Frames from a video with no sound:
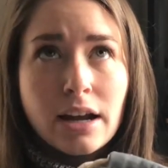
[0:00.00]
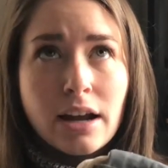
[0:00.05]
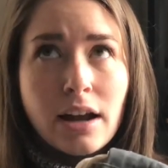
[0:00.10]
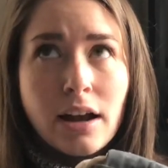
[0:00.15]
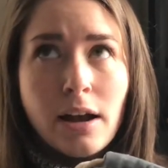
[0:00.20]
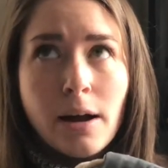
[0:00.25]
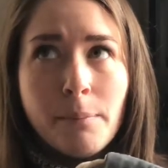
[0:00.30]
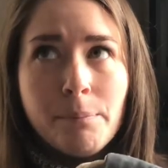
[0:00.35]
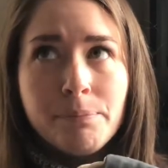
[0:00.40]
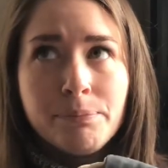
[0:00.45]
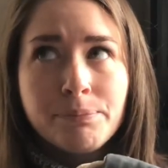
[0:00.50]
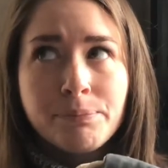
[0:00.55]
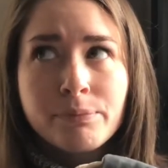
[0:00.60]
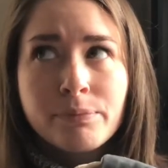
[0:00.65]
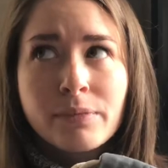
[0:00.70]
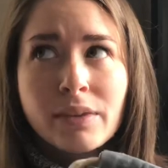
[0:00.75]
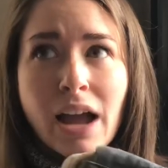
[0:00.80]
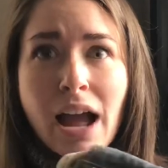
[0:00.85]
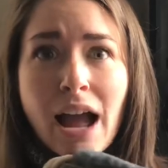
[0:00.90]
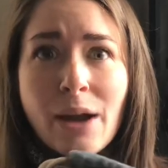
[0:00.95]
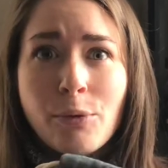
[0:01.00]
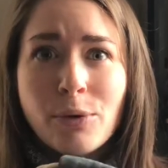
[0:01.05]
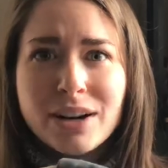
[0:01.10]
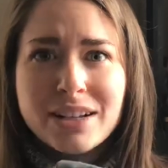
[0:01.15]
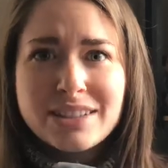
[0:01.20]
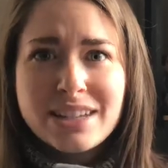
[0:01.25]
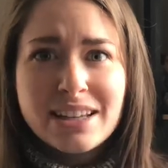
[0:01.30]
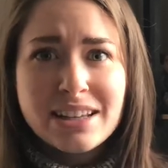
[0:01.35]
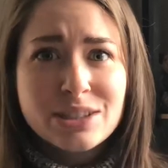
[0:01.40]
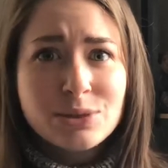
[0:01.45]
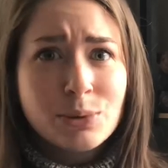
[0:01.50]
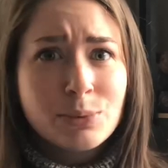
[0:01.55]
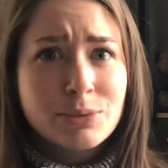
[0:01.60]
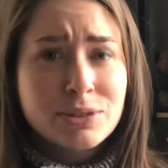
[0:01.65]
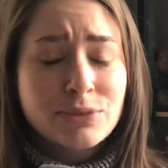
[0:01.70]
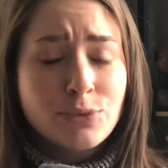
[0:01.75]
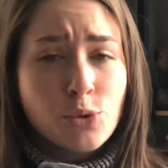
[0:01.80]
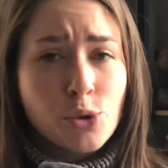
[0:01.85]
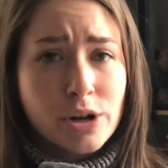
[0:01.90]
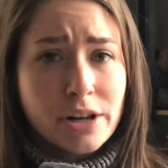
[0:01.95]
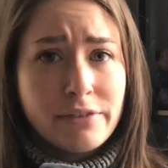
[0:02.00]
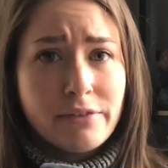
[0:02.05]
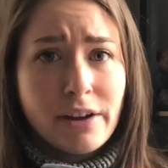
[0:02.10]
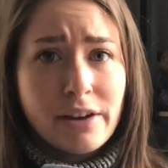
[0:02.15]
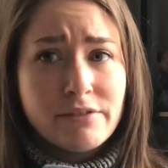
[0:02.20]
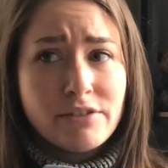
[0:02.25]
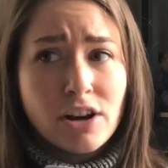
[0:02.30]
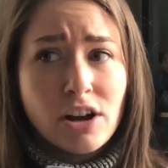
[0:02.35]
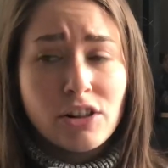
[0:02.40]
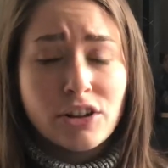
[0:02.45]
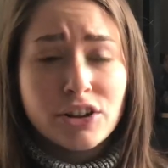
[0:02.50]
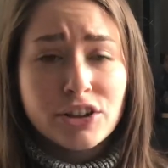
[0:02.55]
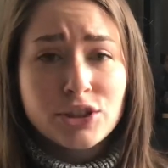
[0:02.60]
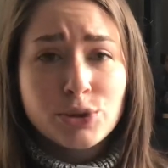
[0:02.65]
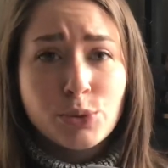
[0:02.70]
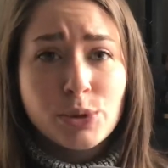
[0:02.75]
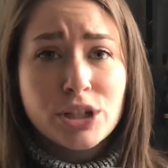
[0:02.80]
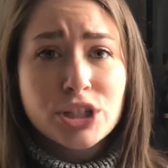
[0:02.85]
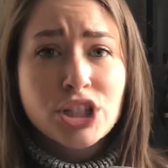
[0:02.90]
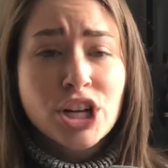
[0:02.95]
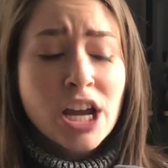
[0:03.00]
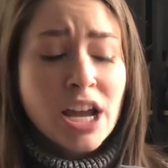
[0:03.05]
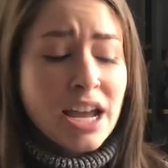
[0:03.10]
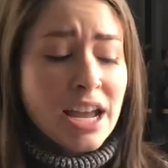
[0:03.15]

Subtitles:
I want to say this one was $45, which